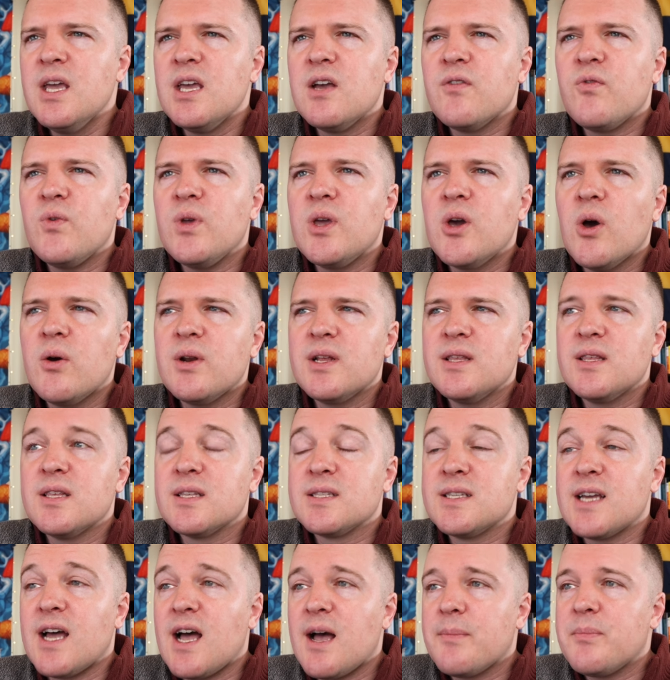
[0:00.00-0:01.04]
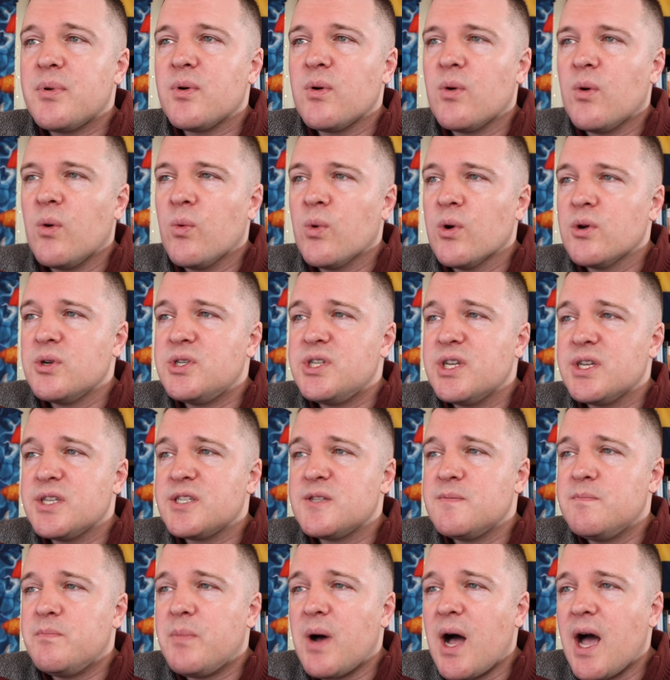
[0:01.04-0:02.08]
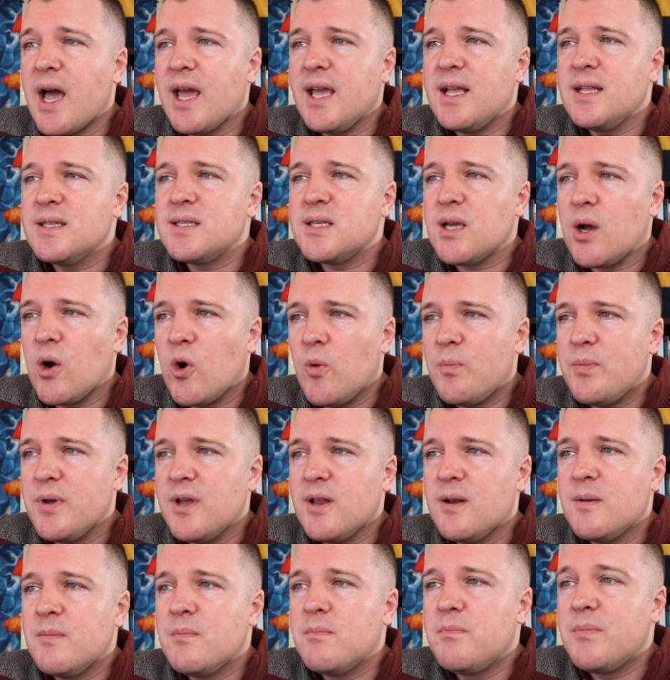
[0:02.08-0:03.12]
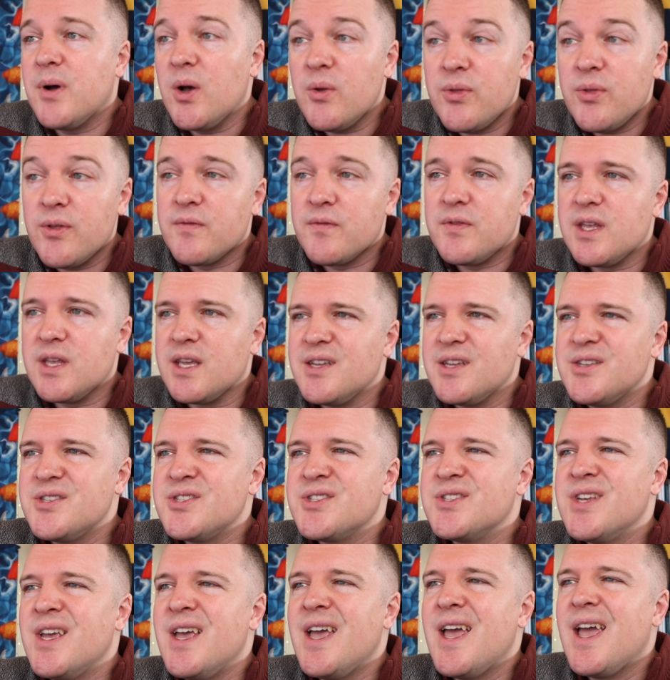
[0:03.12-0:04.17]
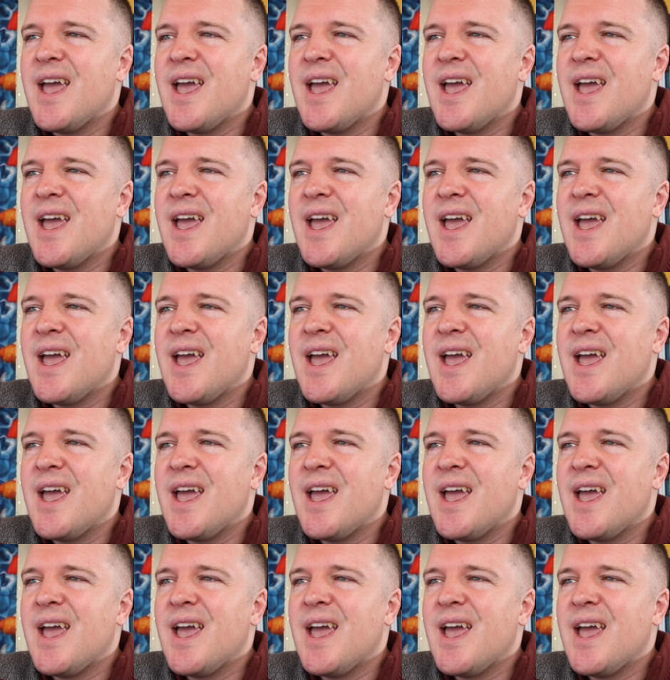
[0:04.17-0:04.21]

If we go to the top, we're just buying to open both of these.